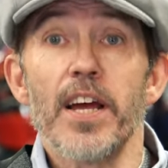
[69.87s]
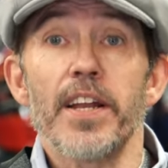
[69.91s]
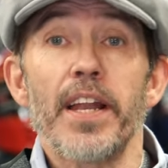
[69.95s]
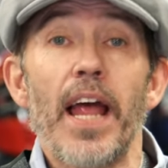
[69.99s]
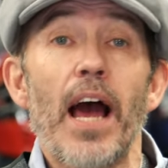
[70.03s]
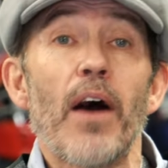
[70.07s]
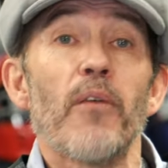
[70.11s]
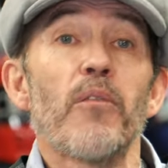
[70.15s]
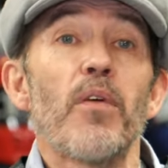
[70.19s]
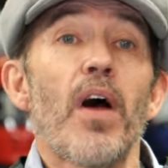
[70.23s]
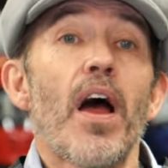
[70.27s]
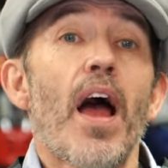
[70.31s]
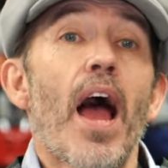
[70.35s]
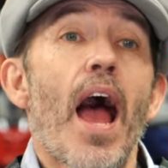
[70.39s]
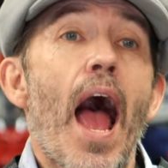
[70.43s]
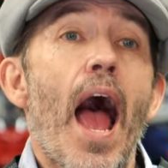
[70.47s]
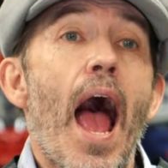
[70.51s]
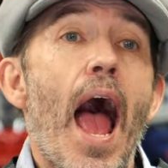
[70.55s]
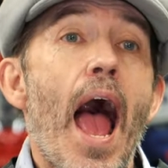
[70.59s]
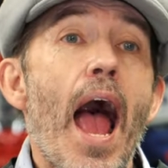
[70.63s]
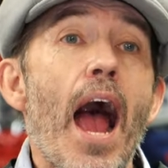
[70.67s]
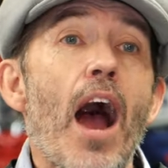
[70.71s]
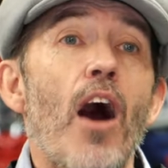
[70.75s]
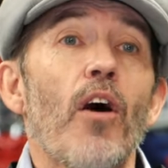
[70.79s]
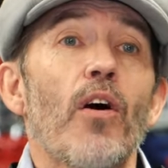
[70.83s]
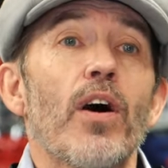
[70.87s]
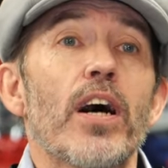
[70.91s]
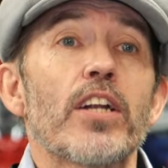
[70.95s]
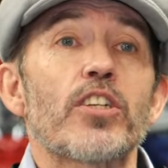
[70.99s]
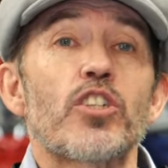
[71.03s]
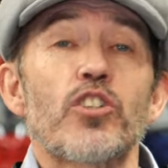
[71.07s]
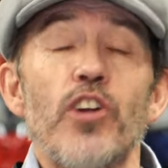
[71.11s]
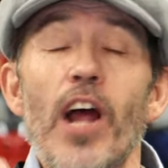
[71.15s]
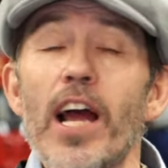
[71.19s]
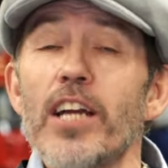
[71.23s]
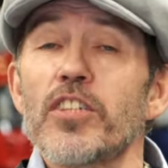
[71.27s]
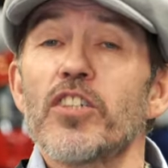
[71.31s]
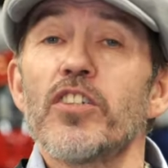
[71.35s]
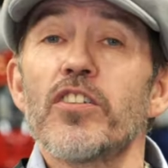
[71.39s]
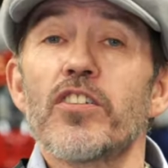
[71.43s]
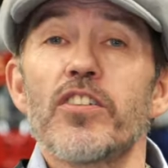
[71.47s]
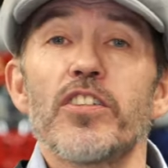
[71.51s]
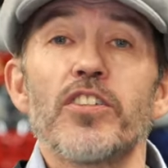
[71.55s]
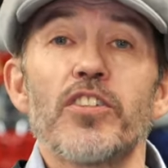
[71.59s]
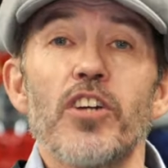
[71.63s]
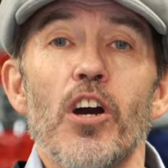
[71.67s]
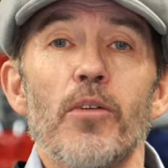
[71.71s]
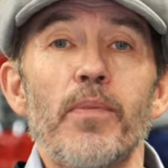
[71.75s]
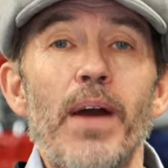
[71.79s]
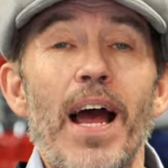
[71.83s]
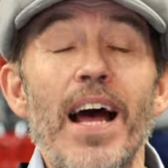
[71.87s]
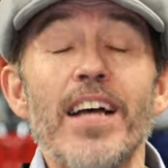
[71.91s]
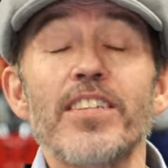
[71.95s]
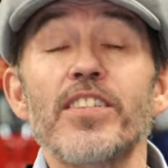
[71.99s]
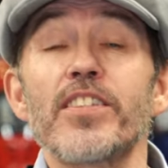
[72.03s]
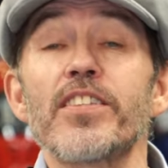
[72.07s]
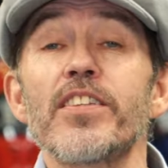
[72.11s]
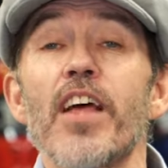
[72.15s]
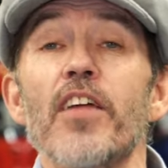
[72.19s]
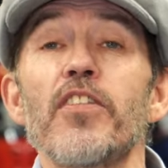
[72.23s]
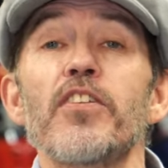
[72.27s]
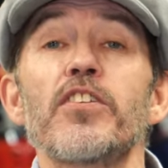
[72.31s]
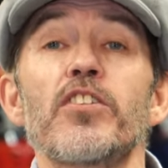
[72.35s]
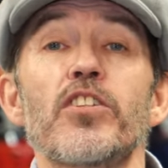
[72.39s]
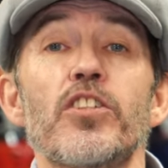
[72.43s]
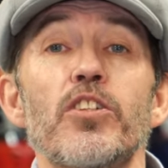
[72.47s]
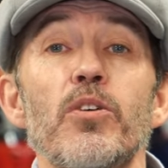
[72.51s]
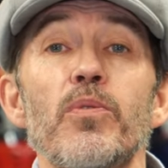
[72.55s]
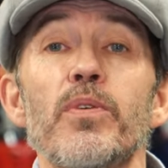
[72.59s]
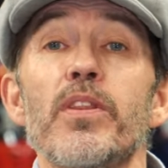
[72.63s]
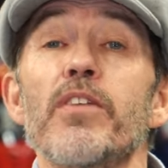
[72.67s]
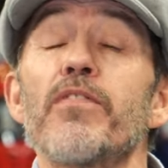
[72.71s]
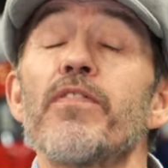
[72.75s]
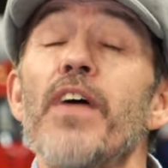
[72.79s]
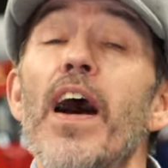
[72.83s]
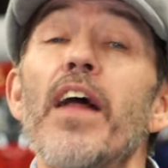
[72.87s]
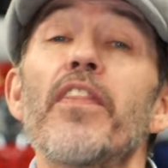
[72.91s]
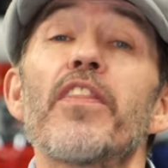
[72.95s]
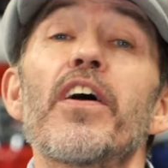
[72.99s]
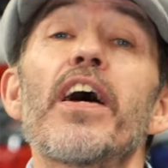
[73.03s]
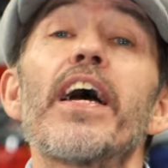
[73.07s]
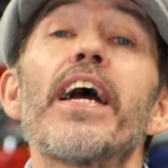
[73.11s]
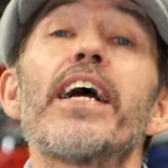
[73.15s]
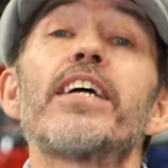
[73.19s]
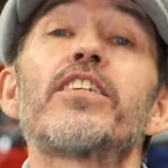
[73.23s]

Now, our attraction to this helmet has nothing to do with the fact that